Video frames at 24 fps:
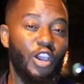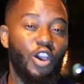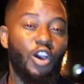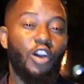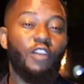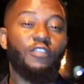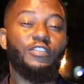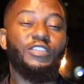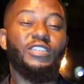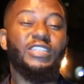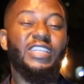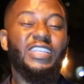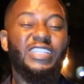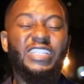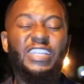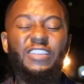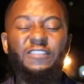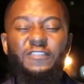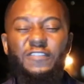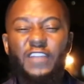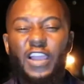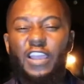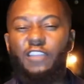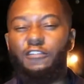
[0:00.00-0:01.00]
of
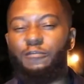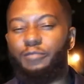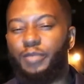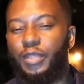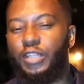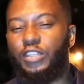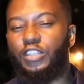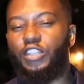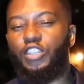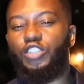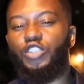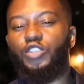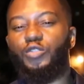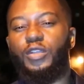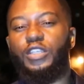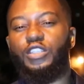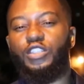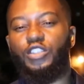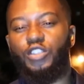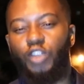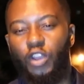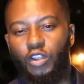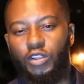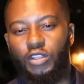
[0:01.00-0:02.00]
65 billion US
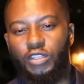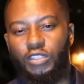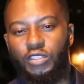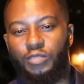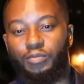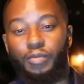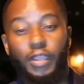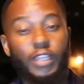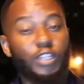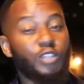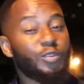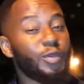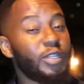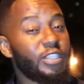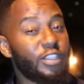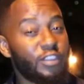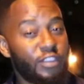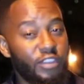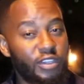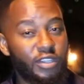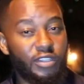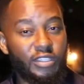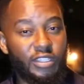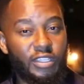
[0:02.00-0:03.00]
dollars by
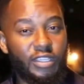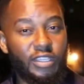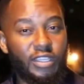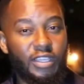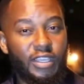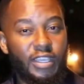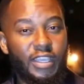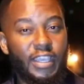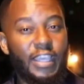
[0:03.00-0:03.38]
2030